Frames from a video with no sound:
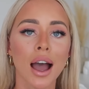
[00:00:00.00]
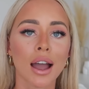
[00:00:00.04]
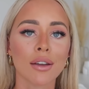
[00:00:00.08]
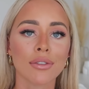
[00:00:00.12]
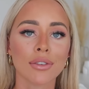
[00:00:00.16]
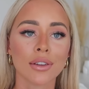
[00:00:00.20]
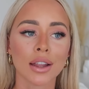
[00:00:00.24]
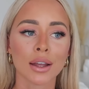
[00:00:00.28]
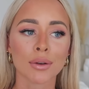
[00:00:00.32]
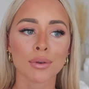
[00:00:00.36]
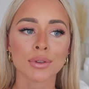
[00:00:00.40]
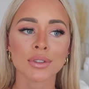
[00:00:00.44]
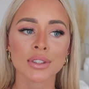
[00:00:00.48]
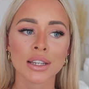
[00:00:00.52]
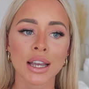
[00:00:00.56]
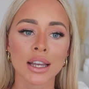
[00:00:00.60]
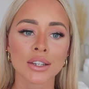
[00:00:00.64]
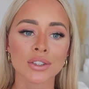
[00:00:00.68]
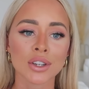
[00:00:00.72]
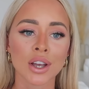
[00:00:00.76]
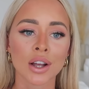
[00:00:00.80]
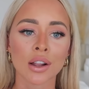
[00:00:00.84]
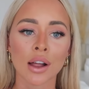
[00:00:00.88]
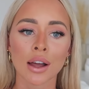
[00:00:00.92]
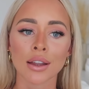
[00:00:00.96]
I feel like with
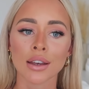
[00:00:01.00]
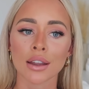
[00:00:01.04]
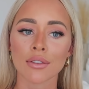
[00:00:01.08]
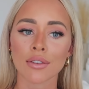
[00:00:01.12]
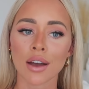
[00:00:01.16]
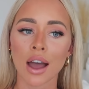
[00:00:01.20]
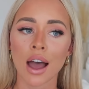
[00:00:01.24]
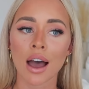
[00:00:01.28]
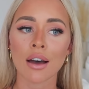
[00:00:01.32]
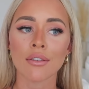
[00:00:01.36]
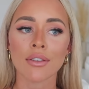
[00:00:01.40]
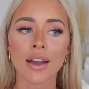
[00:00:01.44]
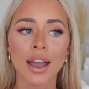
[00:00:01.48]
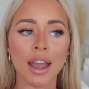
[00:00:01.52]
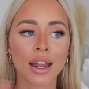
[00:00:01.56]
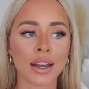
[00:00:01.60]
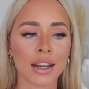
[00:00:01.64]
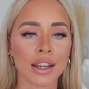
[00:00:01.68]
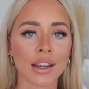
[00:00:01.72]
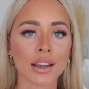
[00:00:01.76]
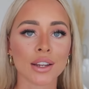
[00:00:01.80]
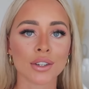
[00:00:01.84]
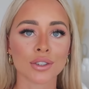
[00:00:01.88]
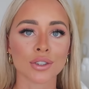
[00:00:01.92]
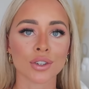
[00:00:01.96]
DHL, I never have
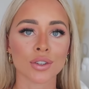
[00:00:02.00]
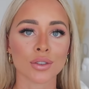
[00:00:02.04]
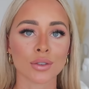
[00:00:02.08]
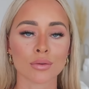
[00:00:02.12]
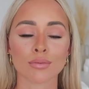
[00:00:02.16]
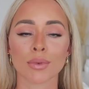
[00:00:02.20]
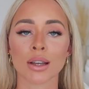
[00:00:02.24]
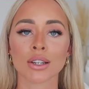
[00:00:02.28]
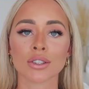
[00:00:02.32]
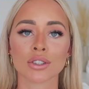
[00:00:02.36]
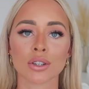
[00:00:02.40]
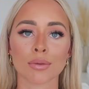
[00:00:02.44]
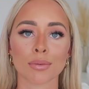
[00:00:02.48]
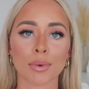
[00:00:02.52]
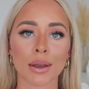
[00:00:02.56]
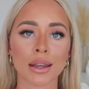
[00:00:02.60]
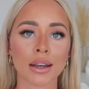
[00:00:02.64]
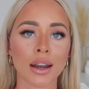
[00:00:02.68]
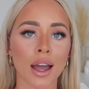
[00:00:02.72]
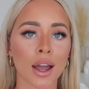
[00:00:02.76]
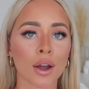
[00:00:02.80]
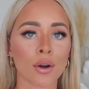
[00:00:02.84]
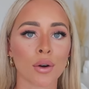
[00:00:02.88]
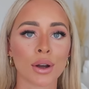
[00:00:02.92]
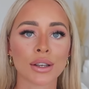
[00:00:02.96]
any issues with my
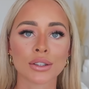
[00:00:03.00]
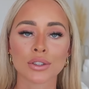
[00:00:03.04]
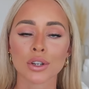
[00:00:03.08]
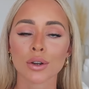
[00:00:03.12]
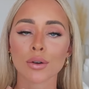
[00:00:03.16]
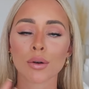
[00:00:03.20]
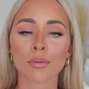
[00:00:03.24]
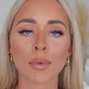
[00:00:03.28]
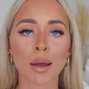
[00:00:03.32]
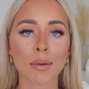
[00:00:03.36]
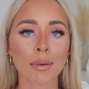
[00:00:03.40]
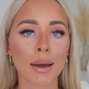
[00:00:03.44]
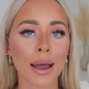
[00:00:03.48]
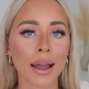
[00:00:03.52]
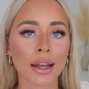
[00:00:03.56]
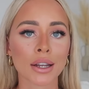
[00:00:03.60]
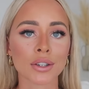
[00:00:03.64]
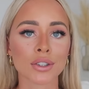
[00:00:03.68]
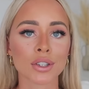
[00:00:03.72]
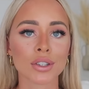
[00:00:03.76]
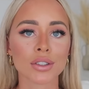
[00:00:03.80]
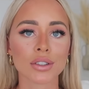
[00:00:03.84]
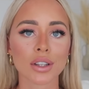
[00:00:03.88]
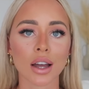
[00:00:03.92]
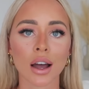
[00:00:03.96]
shipping. I always know where my
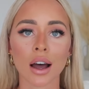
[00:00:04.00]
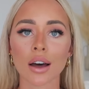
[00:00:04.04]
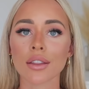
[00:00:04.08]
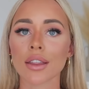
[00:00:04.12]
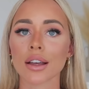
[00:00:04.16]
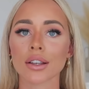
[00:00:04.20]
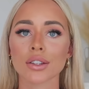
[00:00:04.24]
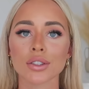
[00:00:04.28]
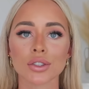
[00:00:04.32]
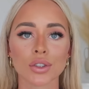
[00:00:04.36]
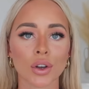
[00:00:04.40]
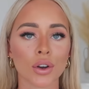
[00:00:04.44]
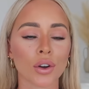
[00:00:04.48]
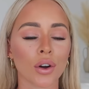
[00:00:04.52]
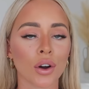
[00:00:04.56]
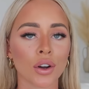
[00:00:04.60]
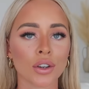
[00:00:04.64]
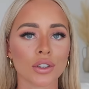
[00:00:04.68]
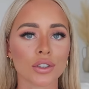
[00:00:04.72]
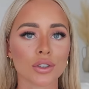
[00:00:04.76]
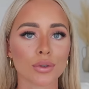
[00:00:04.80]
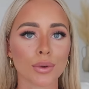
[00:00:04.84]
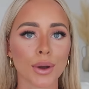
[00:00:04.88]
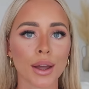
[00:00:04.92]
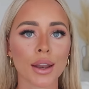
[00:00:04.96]
packages are. They're so
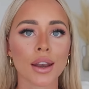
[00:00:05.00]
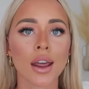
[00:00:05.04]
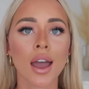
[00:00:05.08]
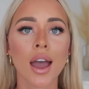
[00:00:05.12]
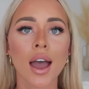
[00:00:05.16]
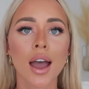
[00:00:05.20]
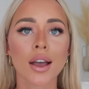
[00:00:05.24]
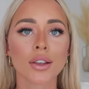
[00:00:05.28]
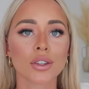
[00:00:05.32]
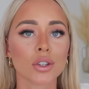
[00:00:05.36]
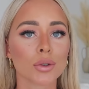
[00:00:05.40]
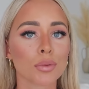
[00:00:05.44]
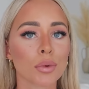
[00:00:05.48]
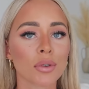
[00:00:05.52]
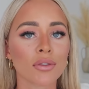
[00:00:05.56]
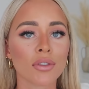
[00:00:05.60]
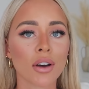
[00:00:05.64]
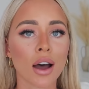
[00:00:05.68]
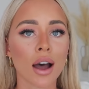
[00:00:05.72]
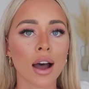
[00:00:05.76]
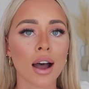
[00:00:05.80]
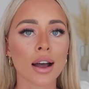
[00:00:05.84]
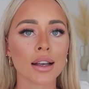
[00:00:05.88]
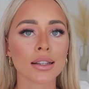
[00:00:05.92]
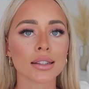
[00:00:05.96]
onto it, super
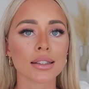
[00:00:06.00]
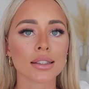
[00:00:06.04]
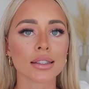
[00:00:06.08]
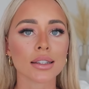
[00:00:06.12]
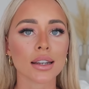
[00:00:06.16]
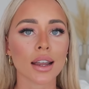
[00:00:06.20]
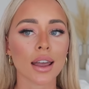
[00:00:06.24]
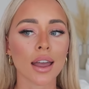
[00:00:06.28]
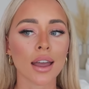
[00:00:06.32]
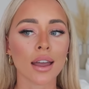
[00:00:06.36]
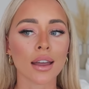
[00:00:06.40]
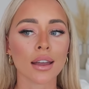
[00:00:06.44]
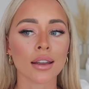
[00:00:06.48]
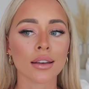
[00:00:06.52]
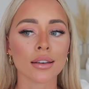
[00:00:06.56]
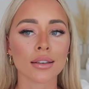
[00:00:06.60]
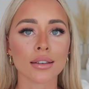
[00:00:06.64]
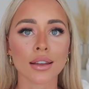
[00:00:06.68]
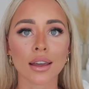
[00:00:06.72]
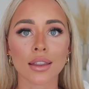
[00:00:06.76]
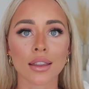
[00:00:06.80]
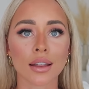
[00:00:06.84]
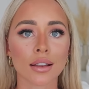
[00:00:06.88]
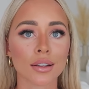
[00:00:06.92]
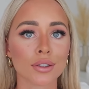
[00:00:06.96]
fast. And
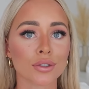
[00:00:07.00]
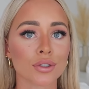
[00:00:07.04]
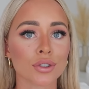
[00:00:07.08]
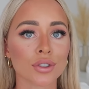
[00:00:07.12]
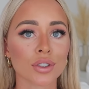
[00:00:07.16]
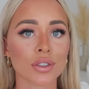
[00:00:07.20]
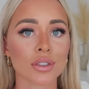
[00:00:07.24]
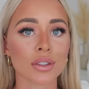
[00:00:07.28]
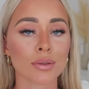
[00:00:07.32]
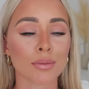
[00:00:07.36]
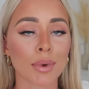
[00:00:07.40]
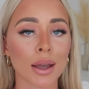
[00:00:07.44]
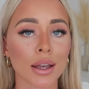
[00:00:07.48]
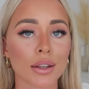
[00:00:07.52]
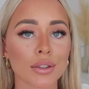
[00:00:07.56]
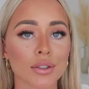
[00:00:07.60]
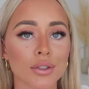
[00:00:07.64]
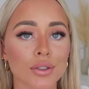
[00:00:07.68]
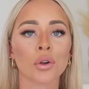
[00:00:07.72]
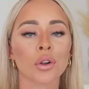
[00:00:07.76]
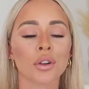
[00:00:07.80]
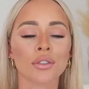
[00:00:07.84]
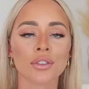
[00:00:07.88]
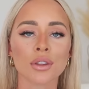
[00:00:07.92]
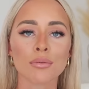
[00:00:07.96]
yeah, they're literally just the best
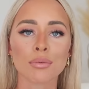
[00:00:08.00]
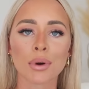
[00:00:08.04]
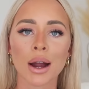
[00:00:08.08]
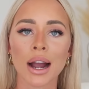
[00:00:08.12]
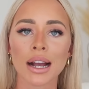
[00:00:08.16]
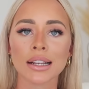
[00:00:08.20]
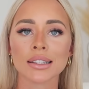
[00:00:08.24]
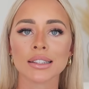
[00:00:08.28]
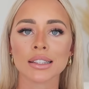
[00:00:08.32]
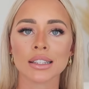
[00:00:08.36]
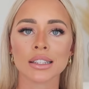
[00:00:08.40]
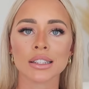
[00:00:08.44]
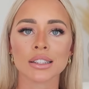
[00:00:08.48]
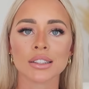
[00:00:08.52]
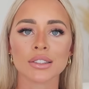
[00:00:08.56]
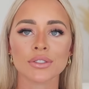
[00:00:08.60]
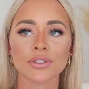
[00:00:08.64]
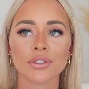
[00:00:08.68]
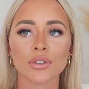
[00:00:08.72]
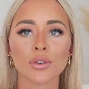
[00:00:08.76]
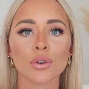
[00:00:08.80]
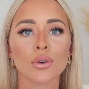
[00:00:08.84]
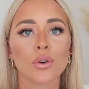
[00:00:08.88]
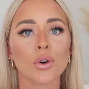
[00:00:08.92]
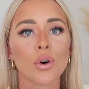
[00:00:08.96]
yes all of the prices
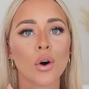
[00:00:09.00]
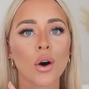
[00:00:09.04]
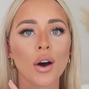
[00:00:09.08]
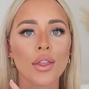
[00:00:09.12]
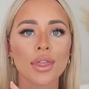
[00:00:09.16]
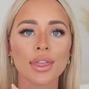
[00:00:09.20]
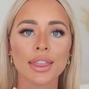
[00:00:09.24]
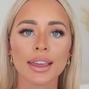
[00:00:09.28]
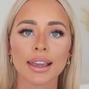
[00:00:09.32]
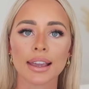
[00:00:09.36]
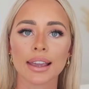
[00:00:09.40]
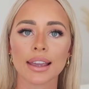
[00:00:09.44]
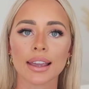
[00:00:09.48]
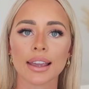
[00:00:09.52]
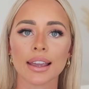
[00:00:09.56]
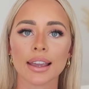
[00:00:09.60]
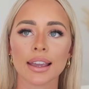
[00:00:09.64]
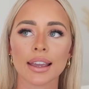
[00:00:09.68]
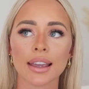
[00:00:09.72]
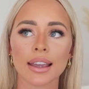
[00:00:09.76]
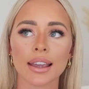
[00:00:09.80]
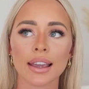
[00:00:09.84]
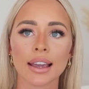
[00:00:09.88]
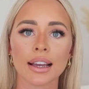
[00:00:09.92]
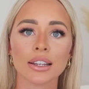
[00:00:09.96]
for
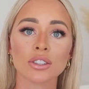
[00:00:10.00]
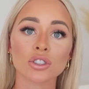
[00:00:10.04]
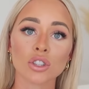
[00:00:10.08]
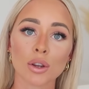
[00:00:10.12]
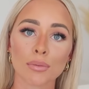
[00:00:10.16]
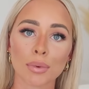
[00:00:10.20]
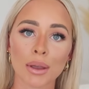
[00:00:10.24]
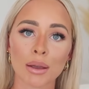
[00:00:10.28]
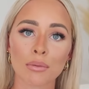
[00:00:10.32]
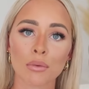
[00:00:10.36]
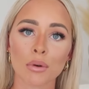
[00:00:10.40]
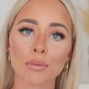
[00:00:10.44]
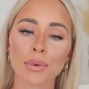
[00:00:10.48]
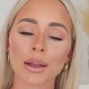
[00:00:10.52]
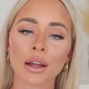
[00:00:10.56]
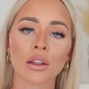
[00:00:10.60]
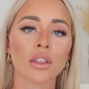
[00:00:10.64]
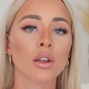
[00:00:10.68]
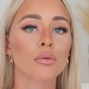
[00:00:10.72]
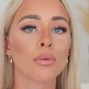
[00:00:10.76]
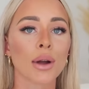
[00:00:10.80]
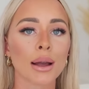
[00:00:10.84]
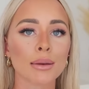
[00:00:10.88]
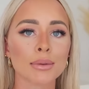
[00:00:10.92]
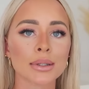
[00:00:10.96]
the shipping will be on
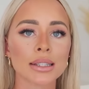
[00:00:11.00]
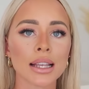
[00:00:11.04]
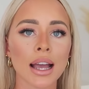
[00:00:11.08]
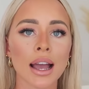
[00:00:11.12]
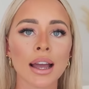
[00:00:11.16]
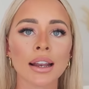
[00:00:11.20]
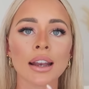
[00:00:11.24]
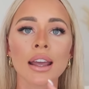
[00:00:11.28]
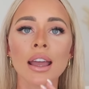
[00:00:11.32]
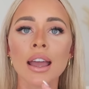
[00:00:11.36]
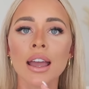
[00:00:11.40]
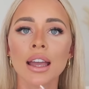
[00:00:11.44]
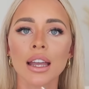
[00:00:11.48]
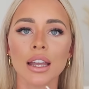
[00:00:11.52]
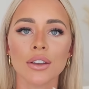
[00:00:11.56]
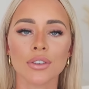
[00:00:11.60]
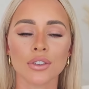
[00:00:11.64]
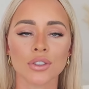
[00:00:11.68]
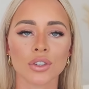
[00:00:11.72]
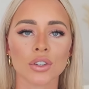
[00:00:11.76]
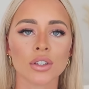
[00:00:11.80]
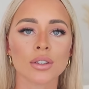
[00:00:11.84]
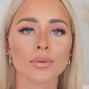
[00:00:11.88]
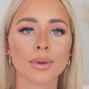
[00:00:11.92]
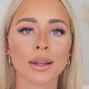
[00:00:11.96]
the website if
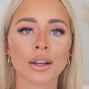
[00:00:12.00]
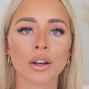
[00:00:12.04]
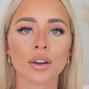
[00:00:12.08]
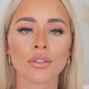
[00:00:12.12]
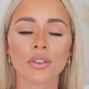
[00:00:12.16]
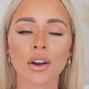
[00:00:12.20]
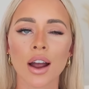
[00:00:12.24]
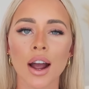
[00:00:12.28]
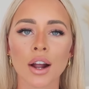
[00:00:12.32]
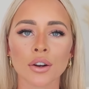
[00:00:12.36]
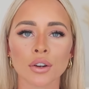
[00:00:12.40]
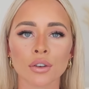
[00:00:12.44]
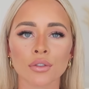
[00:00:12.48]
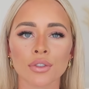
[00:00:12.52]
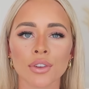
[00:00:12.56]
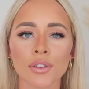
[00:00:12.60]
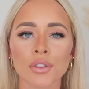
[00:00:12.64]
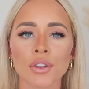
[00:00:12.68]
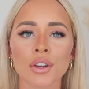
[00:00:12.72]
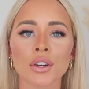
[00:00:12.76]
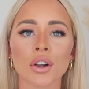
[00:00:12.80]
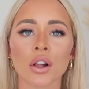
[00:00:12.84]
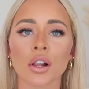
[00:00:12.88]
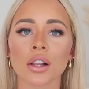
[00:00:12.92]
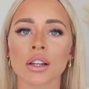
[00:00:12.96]
you do spend over
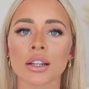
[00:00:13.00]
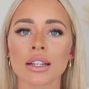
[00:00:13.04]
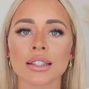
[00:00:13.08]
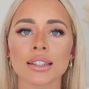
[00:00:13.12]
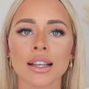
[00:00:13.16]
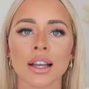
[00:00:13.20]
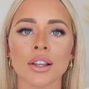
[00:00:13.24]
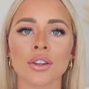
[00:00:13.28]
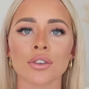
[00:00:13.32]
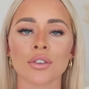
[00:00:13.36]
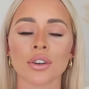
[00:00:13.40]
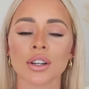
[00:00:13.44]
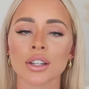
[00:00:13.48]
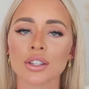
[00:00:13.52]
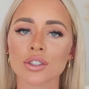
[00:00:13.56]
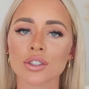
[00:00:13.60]
150 dollars and you're in